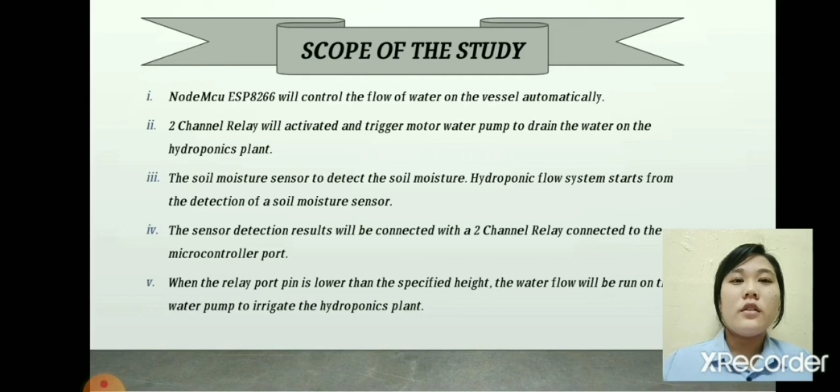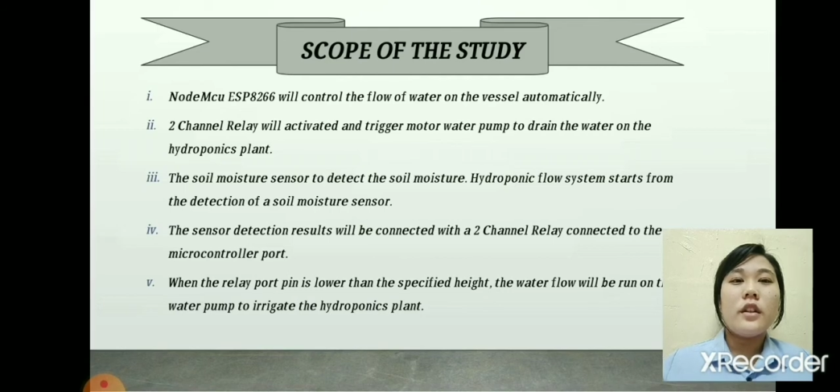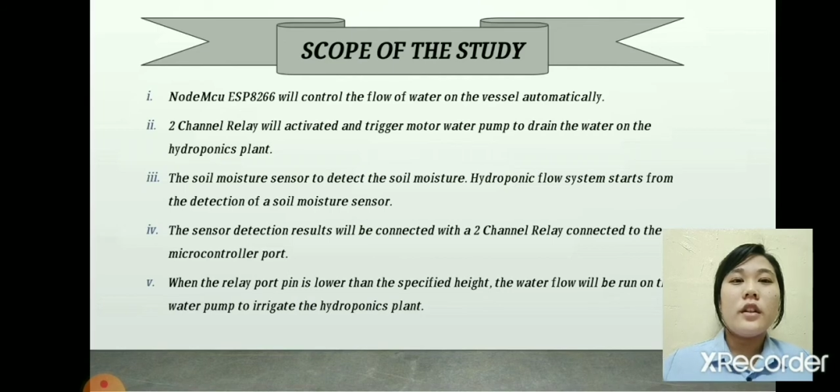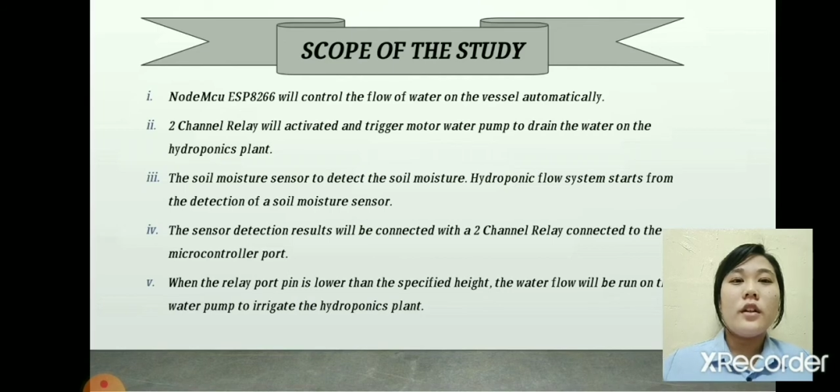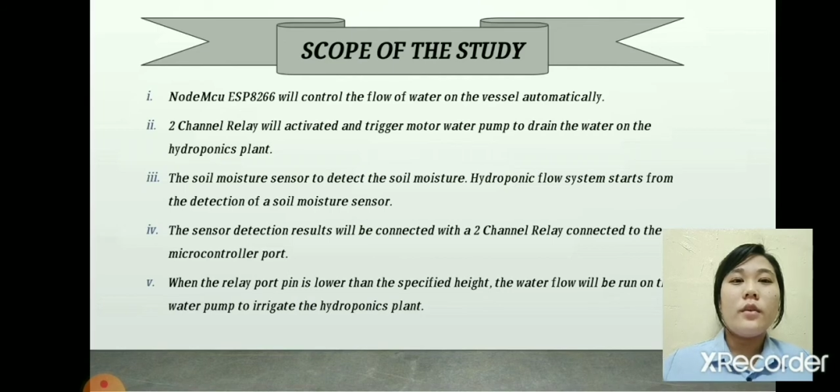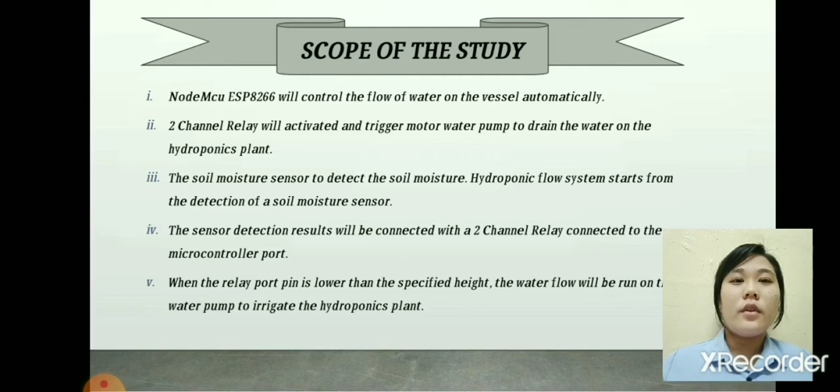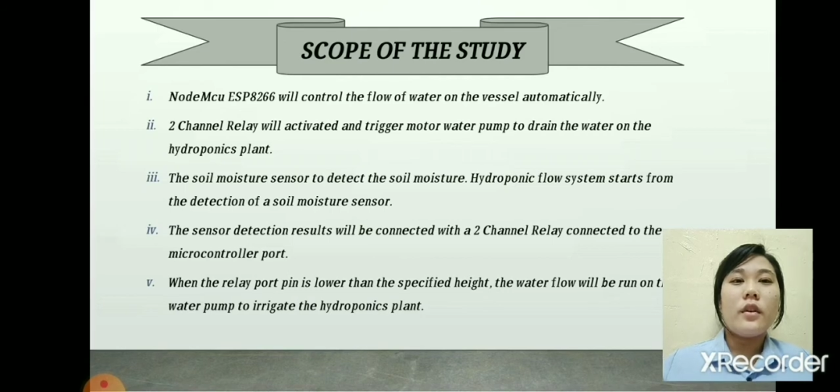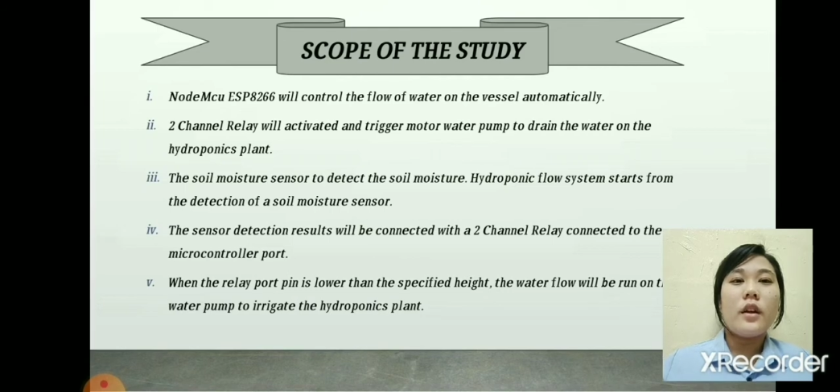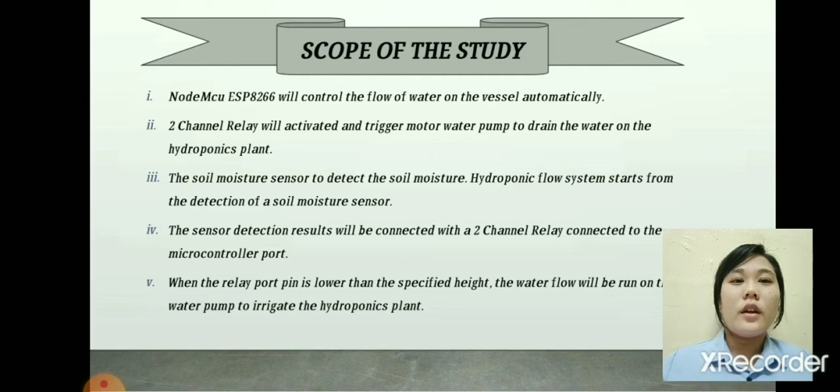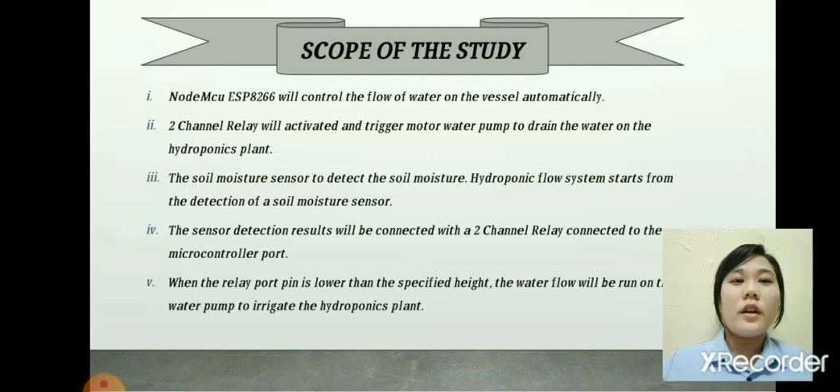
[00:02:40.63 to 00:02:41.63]
and trigger
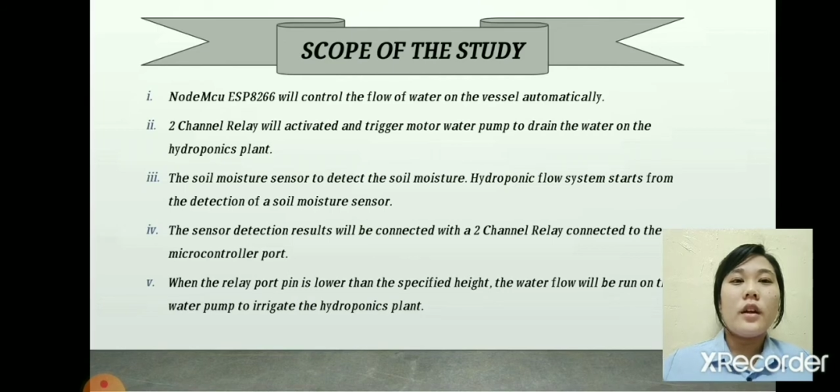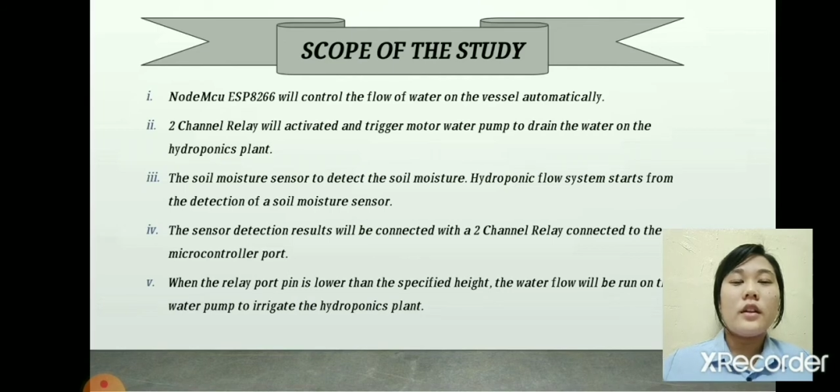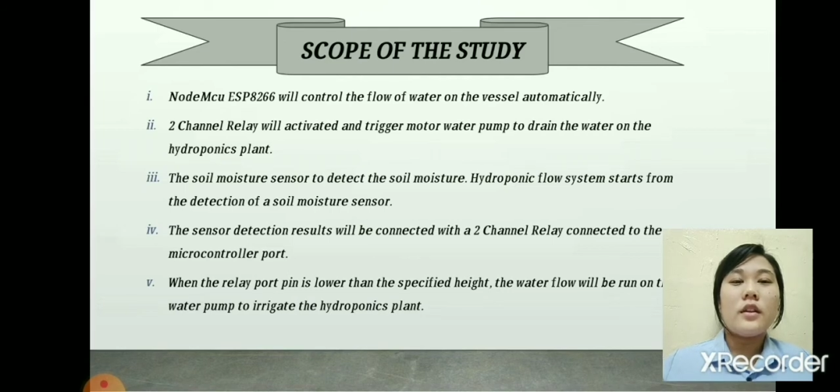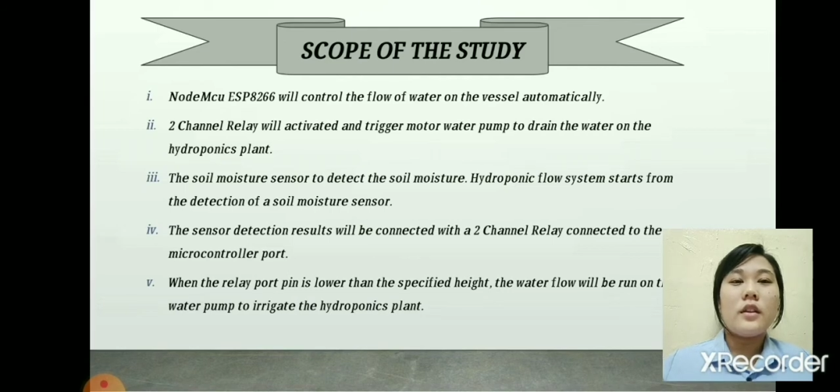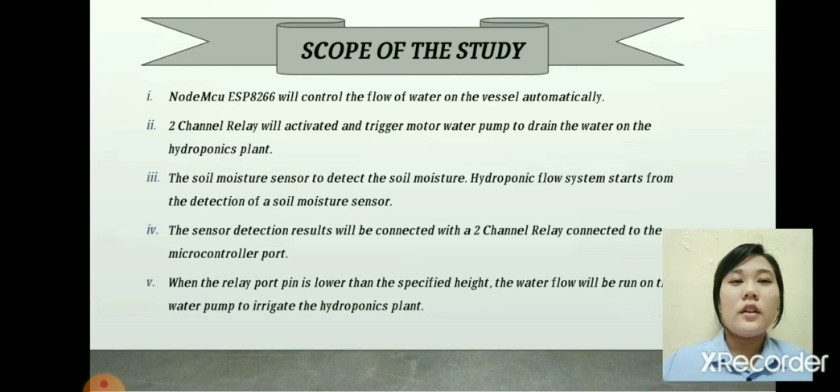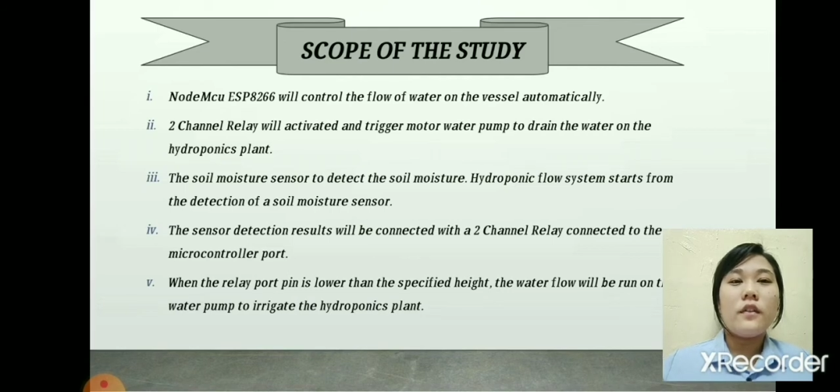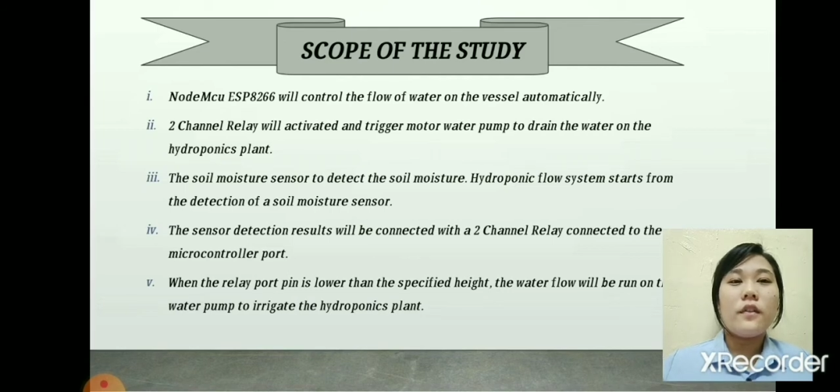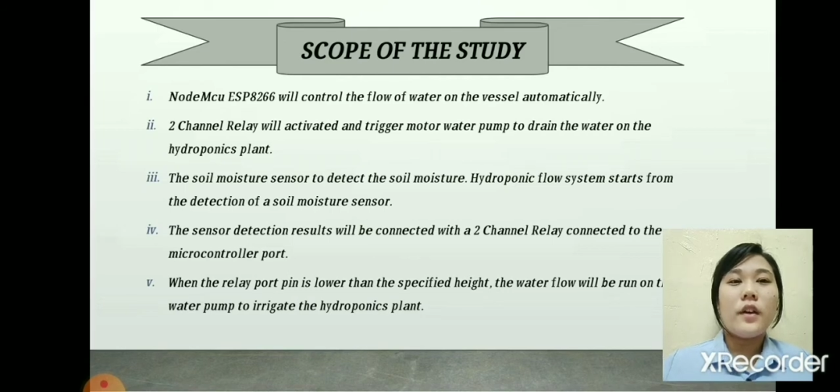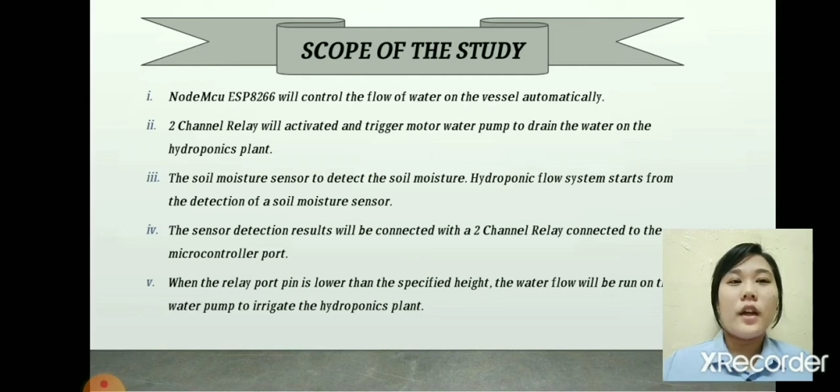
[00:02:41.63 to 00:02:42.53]
motor water pump